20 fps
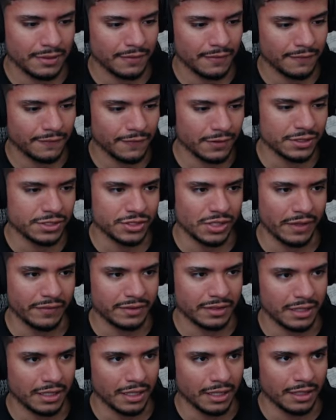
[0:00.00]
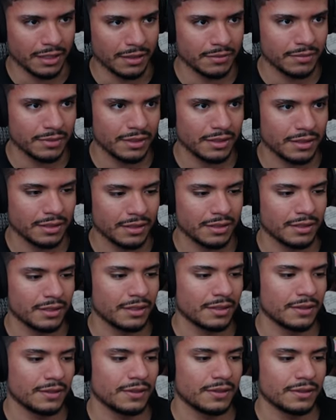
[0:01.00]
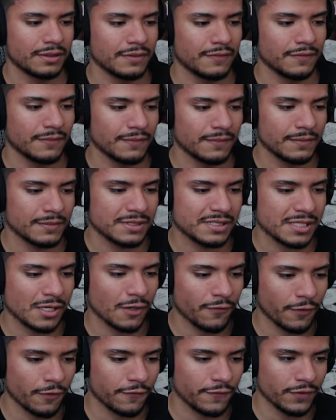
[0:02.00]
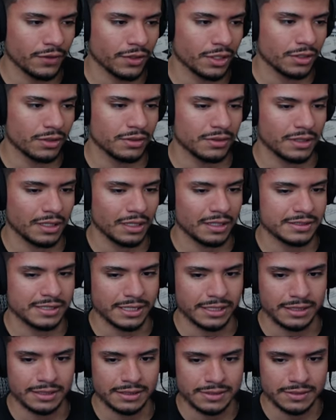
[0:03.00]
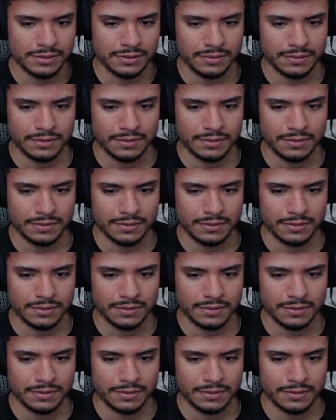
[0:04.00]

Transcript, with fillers: First drive of the game. Settle for a field goal. I'll take it too.